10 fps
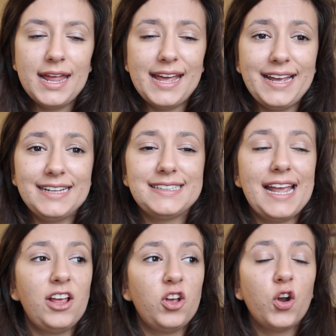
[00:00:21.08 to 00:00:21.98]
it is
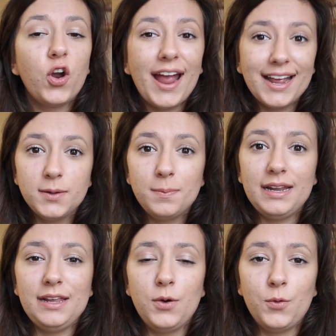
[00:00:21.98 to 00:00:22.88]

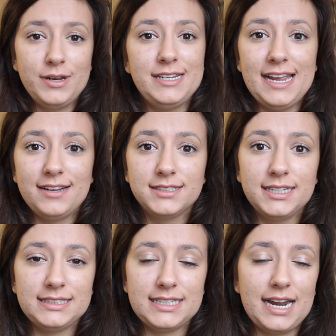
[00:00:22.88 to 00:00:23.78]
incredibly windy
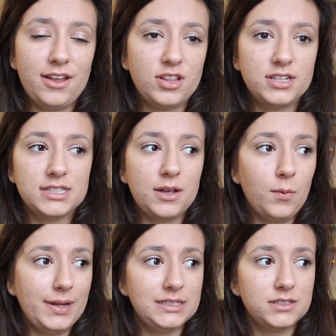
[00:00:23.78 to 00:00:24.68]
outside today. I think there's like
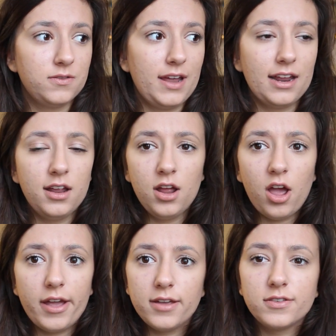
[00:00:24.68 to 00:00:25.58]
winds of like
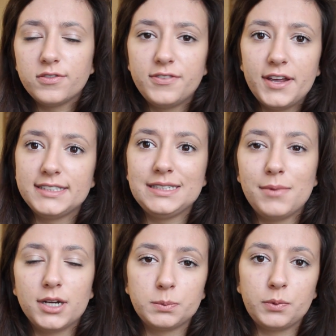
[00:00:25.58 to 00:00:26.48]
over 30
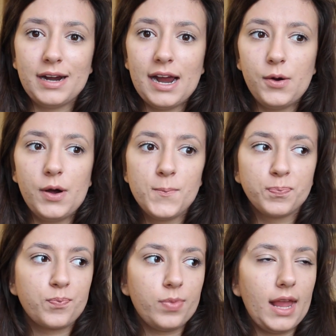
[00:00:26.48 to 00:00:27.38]
miles per hour.
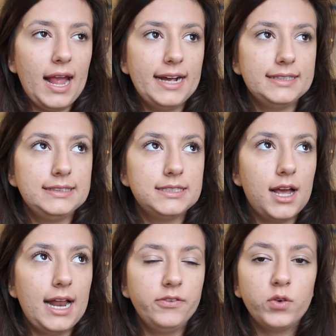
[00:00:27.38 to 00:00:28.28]
And
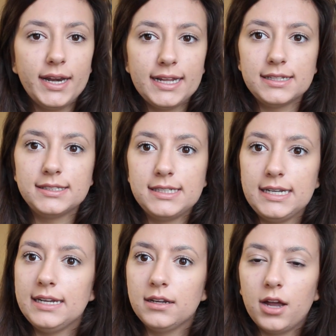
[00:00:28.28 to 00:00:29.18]
I live quite near the
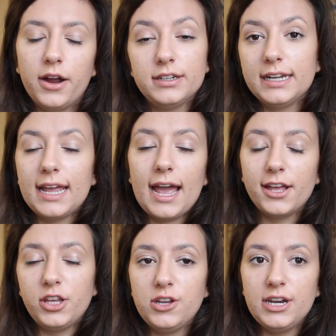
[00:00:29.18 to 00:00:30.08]
sea currently
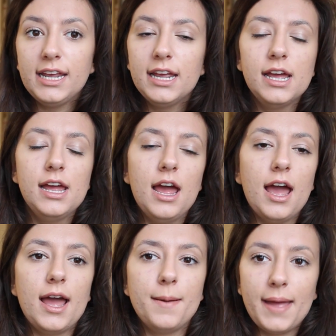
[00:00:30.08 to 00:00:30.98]
at uni,
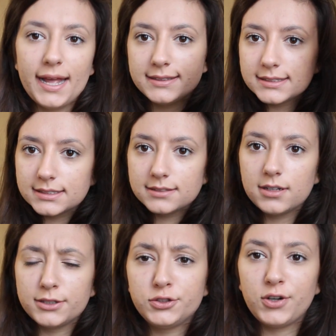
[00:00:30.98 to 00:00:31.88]
hence
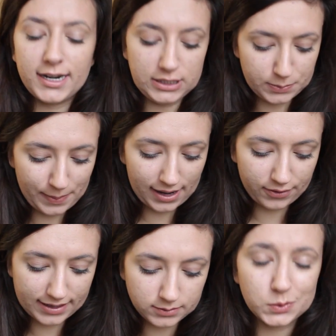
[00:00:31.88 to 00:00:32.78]
a strange
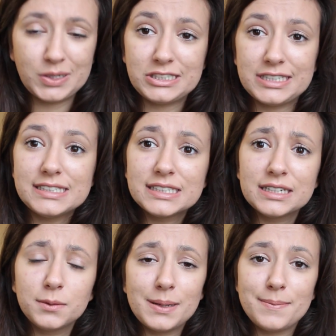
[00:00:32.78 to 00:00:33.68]
background which is a
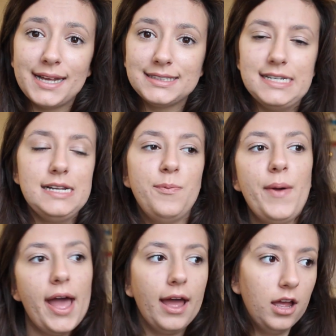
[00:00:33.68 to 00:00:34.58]
little bit messy,
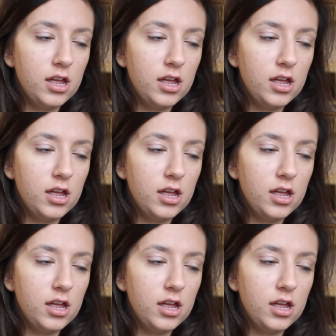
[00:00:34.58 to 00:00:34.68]
but